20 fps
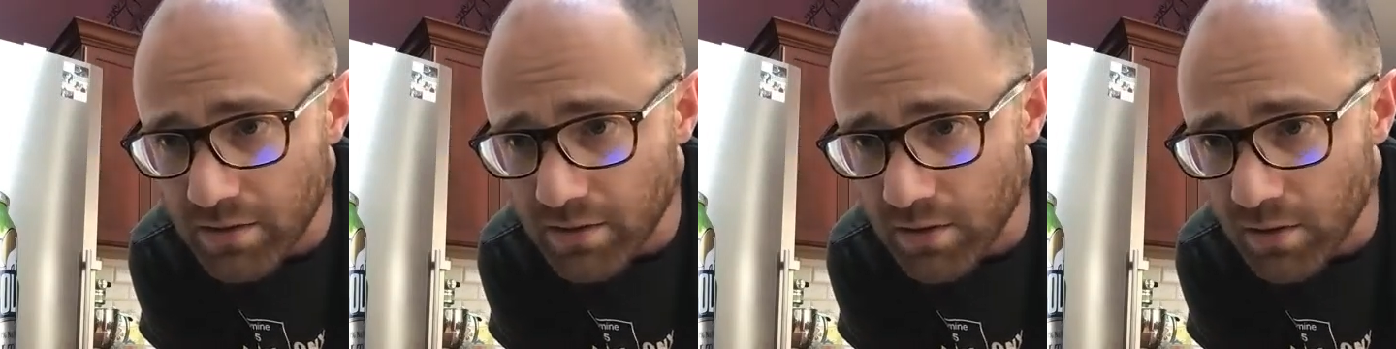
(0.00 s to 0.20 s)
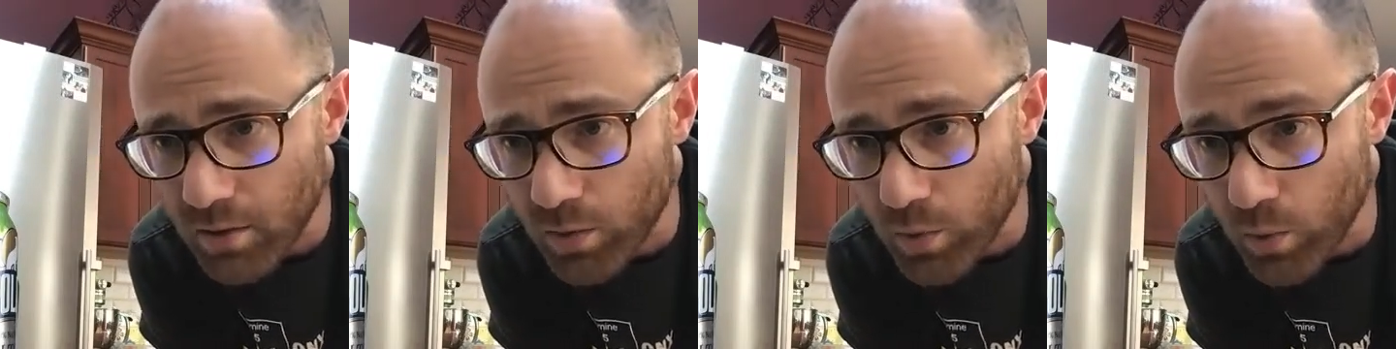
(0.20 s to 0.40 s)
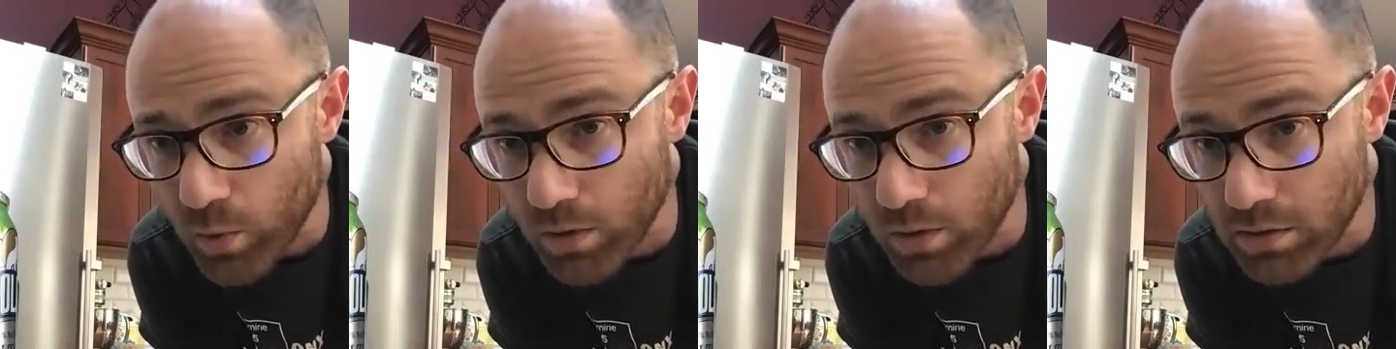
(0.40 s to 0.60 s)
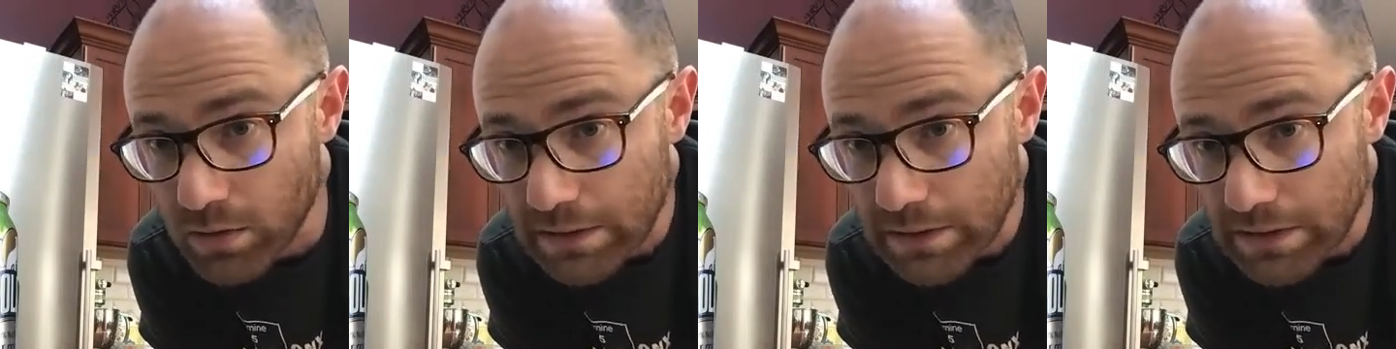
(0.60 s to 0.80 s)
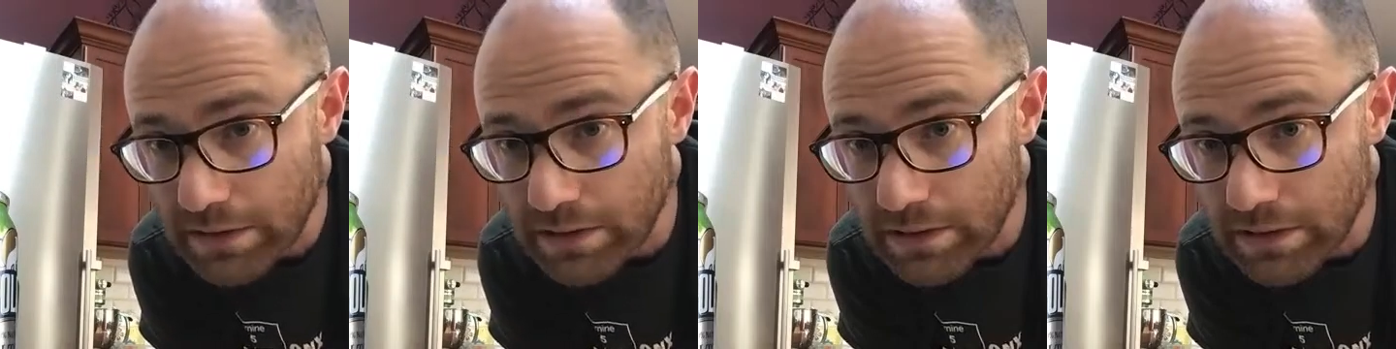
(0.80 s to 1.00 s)
so
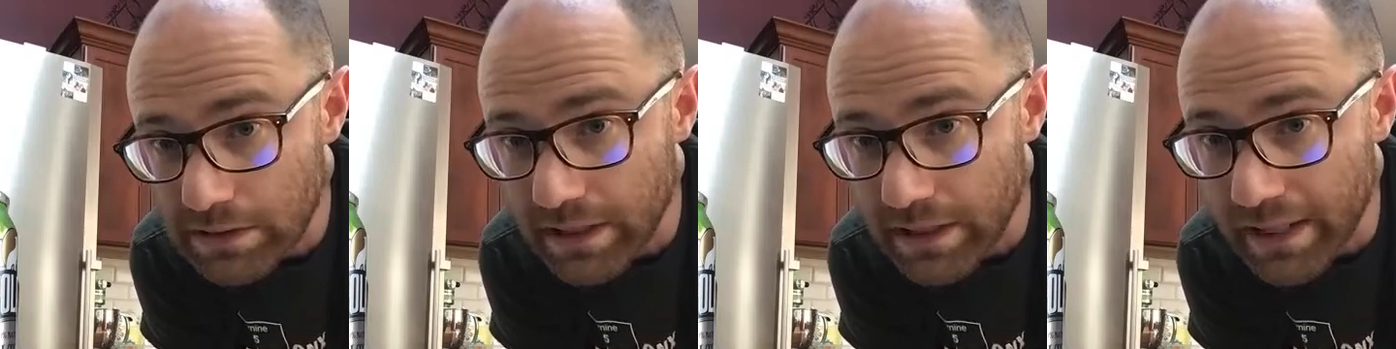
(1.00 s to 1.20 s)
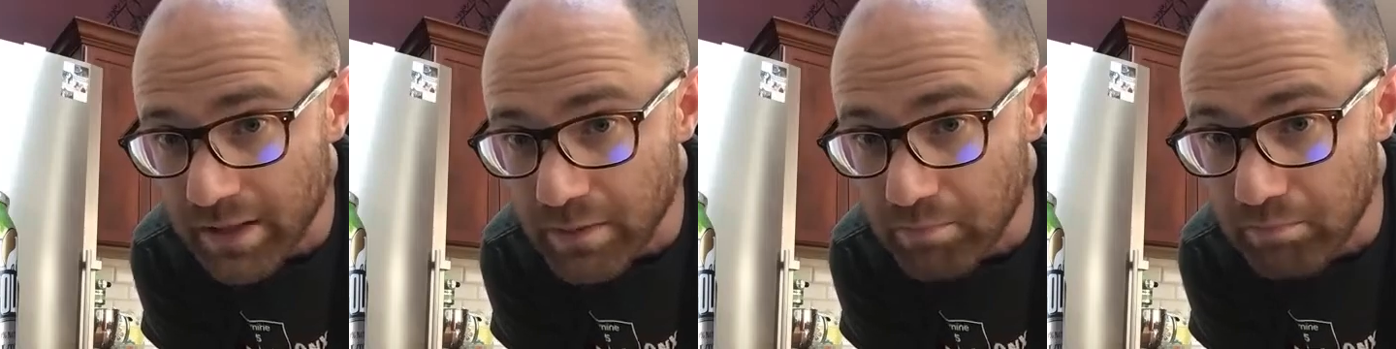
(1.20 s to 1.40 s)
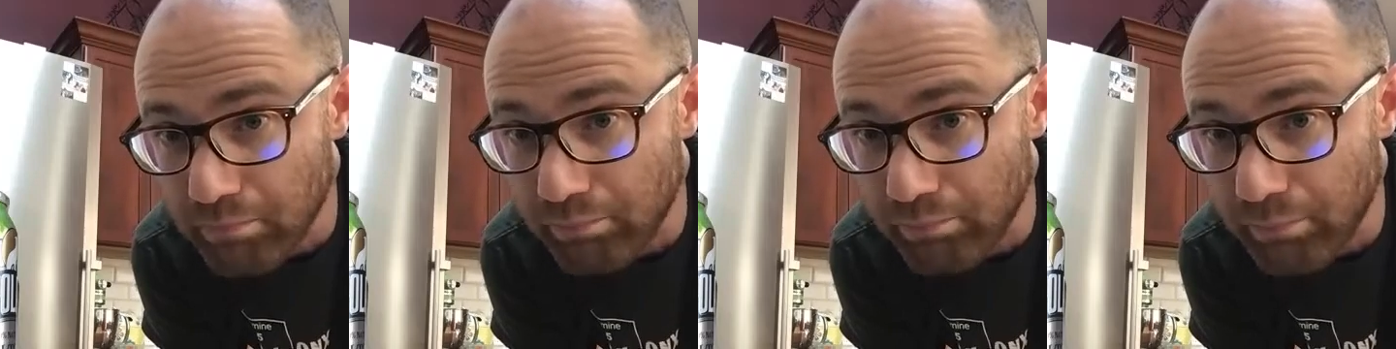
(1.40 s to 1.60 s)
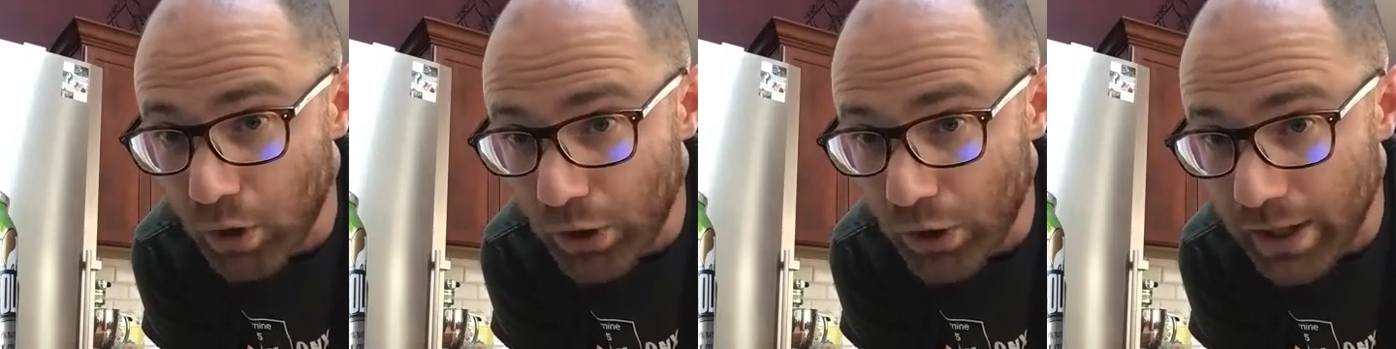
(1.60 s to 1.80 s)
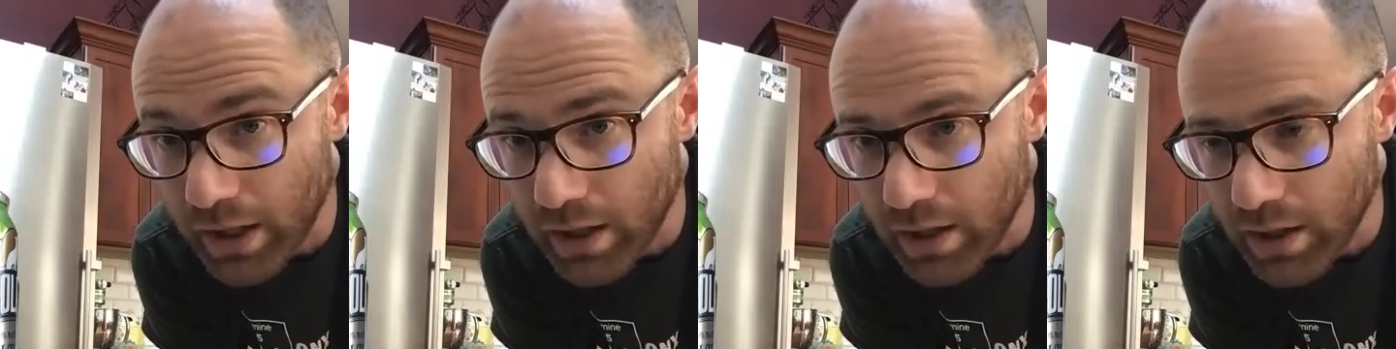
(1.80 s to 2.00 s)
that's
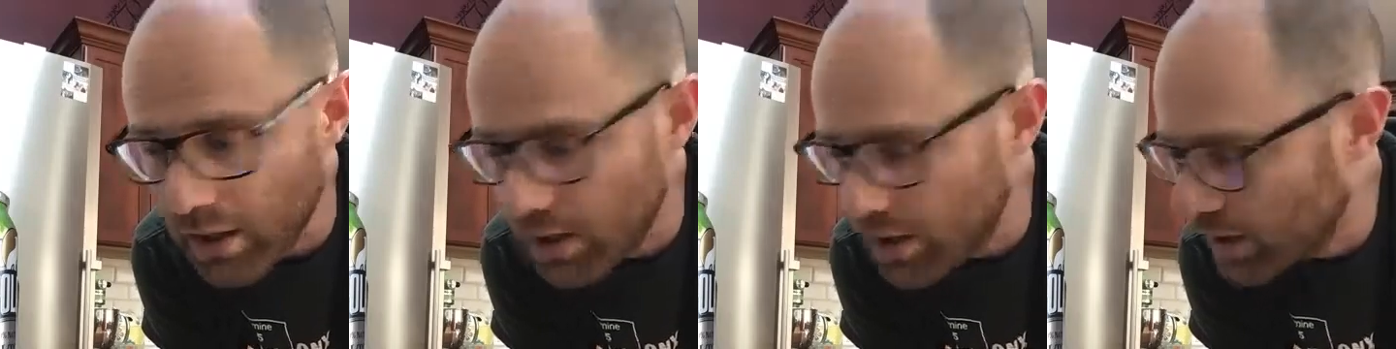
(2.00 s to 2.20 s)
burning.